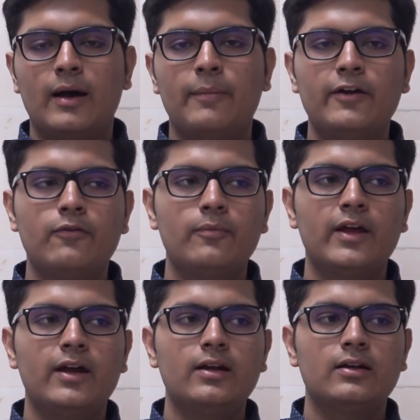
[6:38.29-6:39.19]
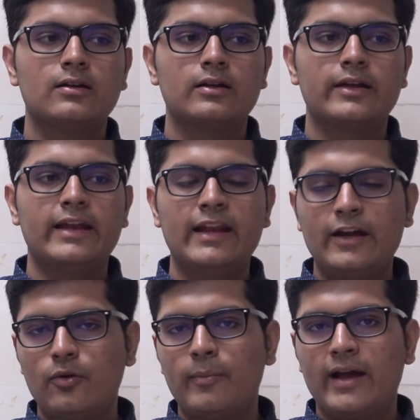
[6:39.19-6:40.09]
Apart from that,
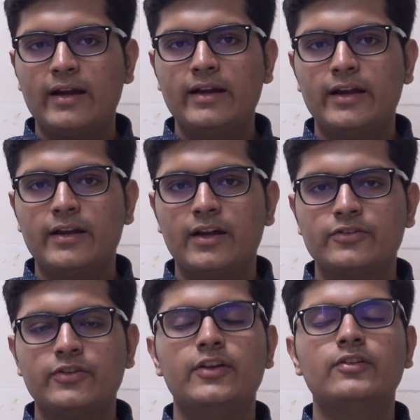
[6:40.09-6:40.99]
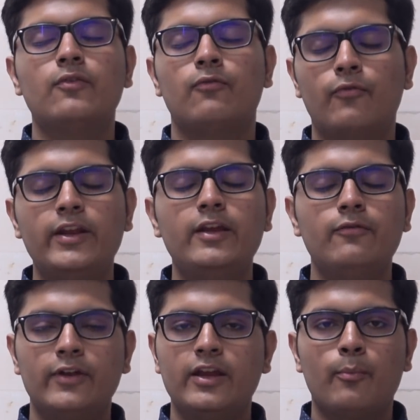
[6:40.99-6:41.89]
electromagnetic induction is a very,
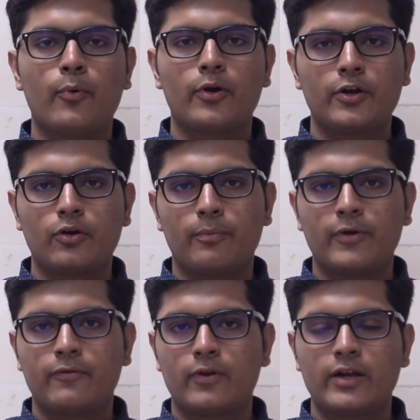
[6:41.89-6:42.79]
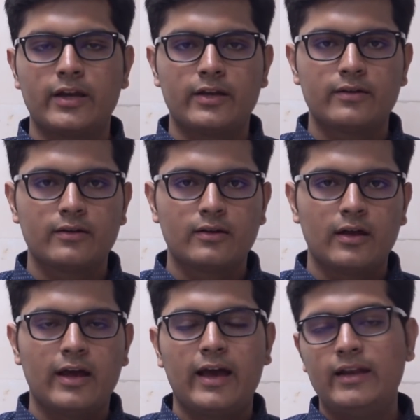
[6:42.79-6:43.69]
very important topic for NEET
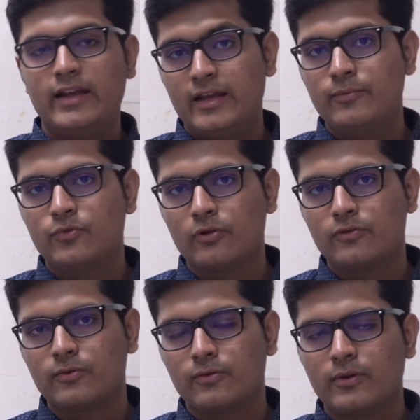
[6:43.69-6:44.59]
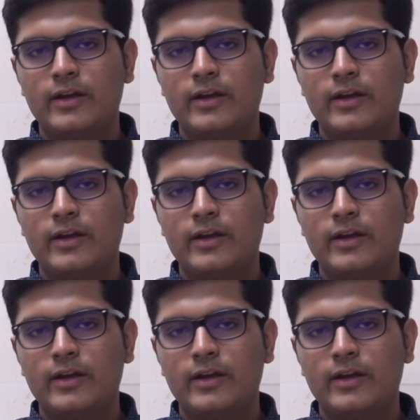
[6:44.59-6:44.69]
and AIIMS also.